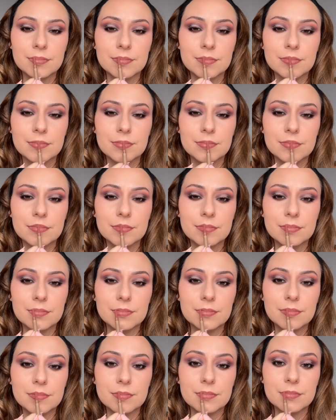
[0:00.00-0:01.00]

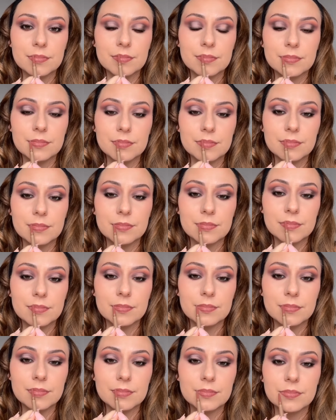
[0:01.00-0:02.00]

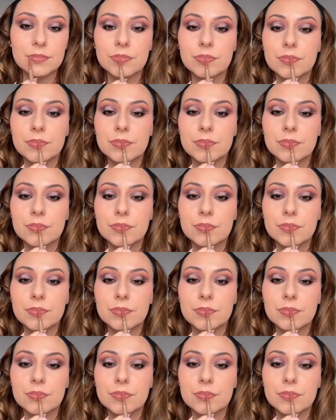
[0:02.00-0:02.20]
No one is speaking in this clip.